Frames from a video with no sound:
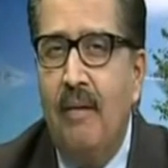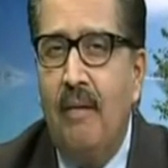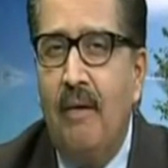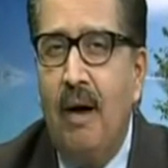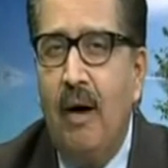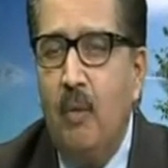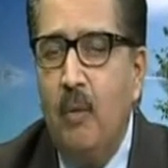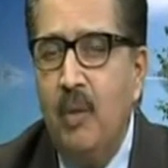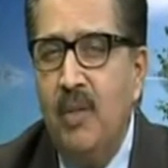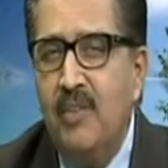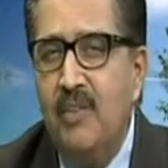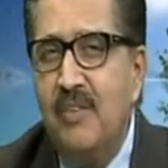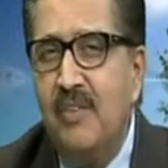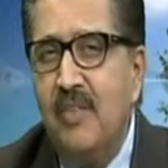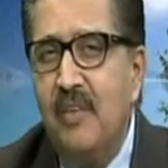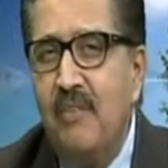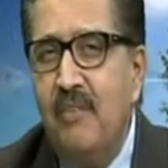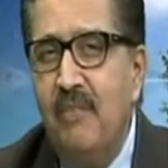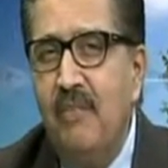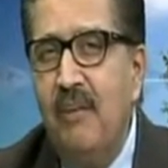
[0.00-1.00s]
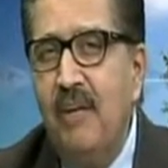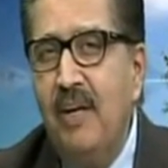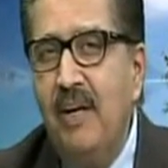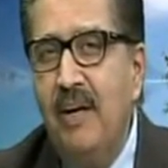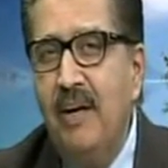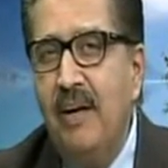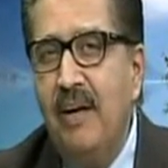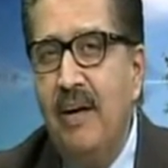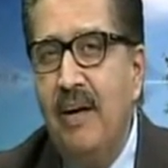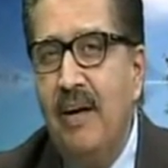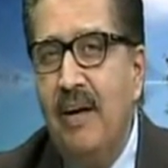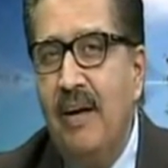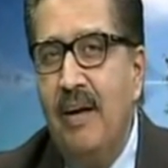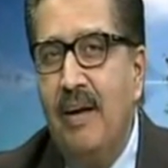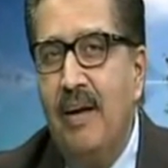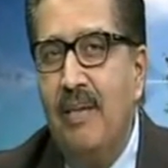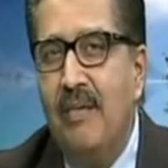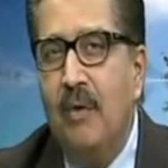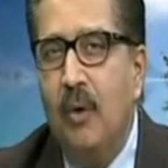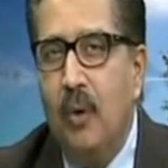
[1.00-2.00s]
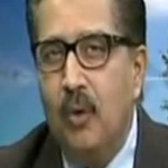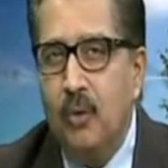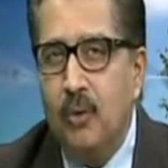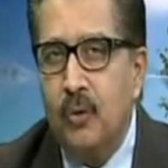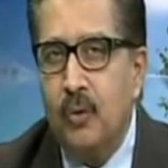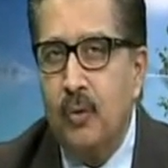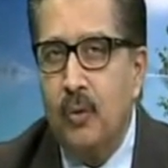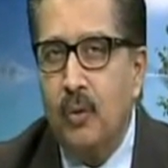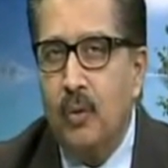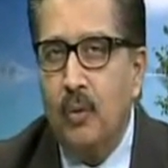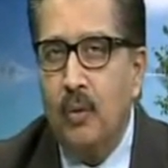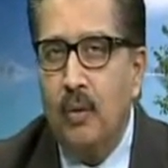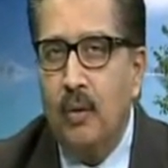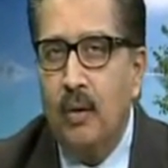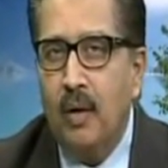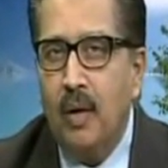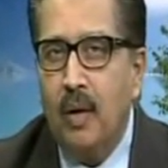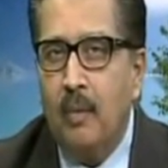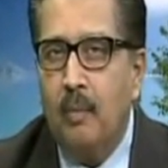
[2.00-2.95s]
how much suffering is also